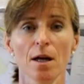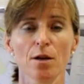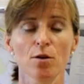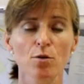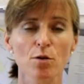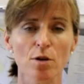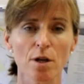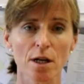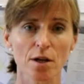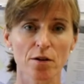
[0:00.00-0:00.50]

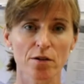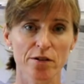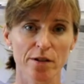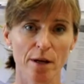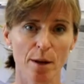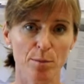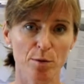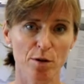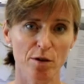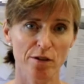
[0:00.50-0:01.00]
nuclear
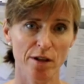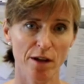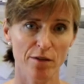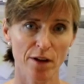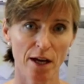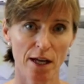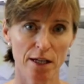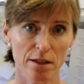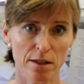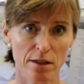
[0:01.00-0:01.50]
receptors have
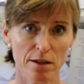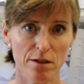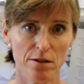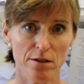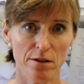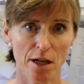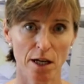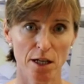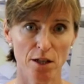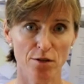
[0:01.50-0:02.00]
entered the
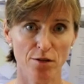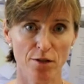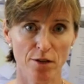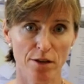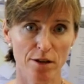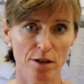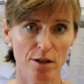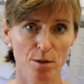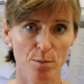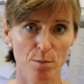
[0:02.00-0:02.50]
stage for
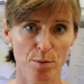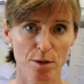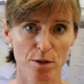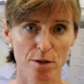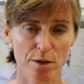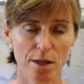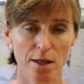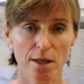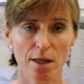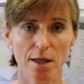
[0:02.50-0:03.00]

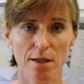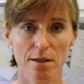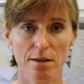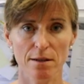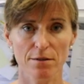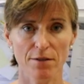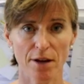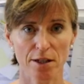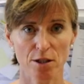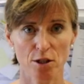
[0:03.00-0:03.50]
therapeutic
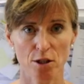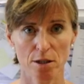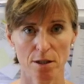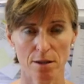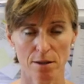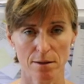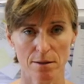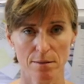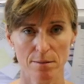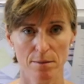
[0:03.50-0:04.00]

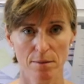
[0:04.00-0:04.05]
intervention.